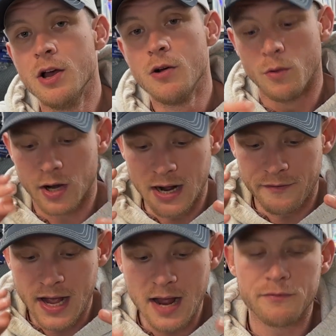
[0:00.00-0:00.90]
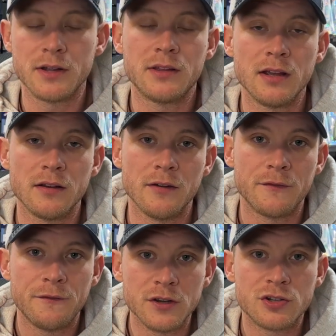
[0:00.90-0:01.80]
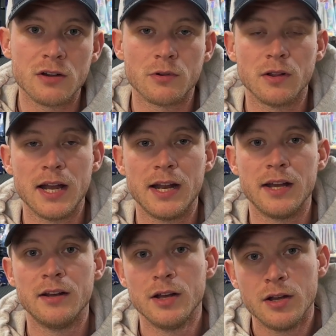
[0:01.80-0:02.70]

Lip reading: We're going to have everything fishing related